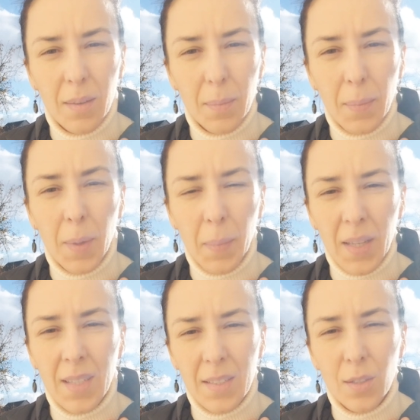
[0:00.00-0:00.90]
My
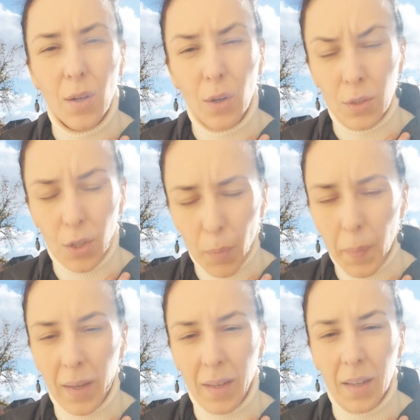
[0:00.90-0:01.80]
money is on your
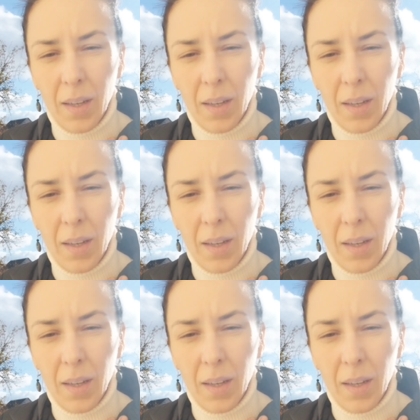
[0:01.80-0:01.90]
bank